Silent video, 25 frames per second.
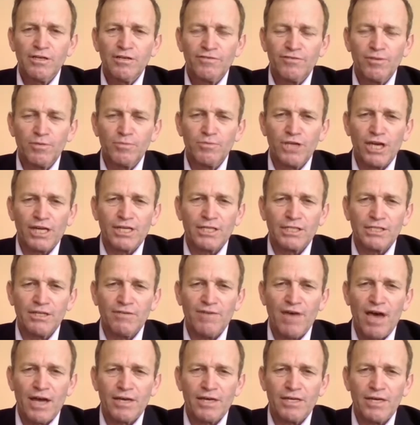from
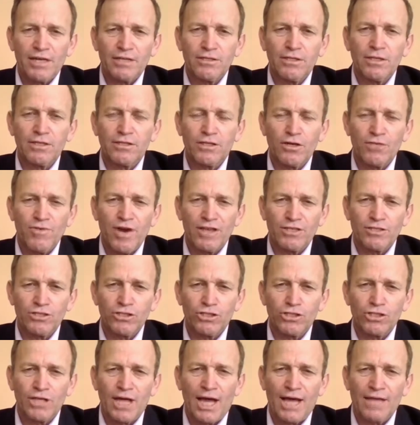Czechoslovakia to
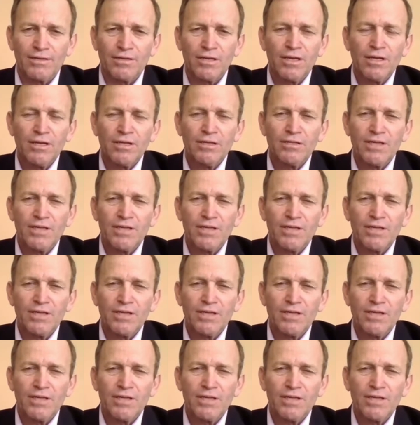Theresienstadt,